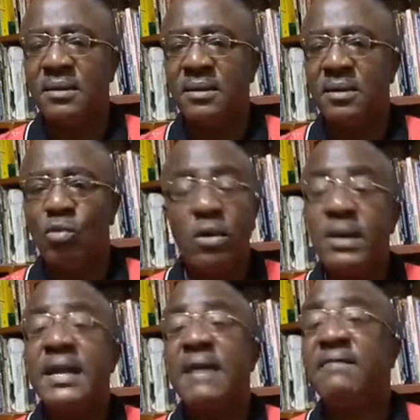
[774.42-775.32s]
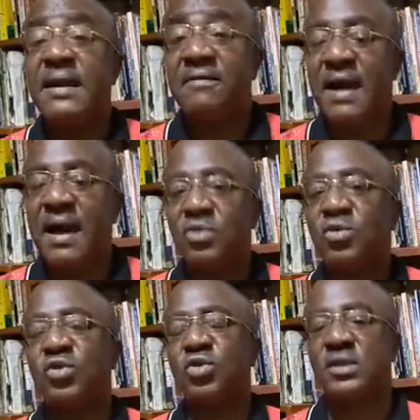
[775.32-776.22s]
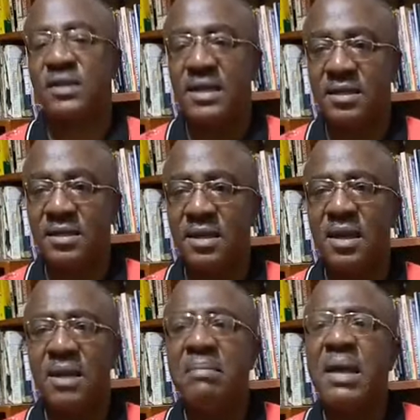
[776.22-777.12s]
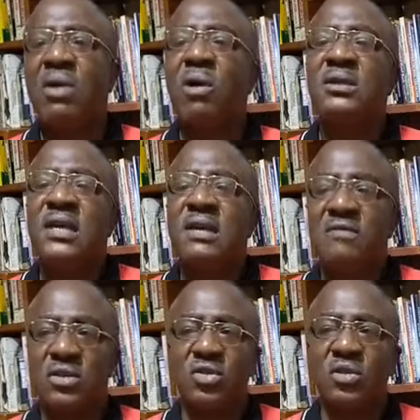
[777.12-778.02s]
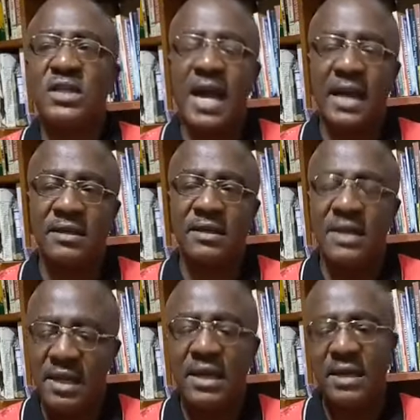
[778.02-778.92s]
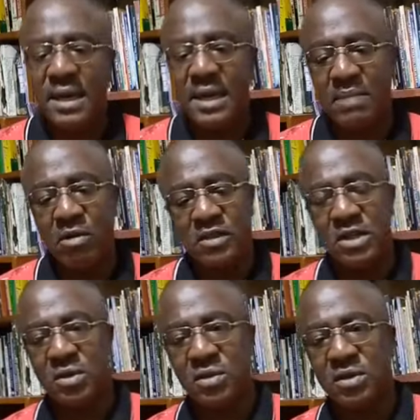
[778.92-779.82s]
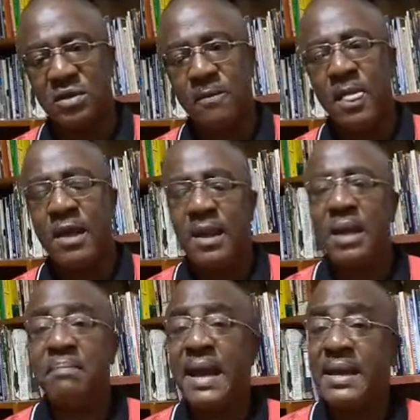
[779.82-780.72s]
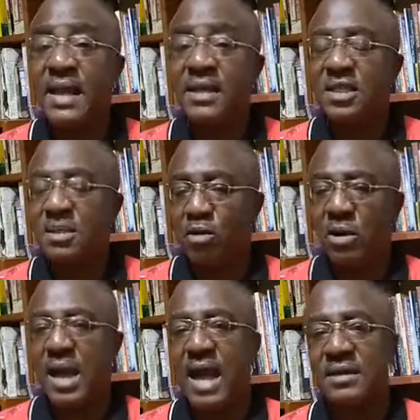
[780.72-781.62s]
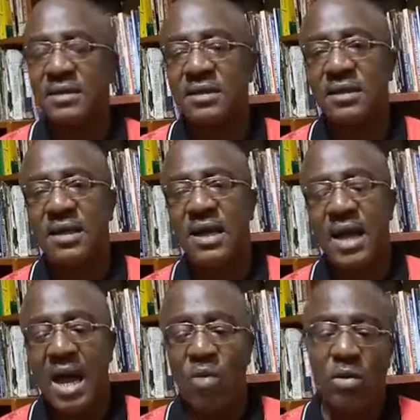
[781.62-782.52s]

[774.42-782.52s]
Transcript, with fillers: will never refer to such things. May God give us such hearts in the name of Jesus. In my next broadcast, I will be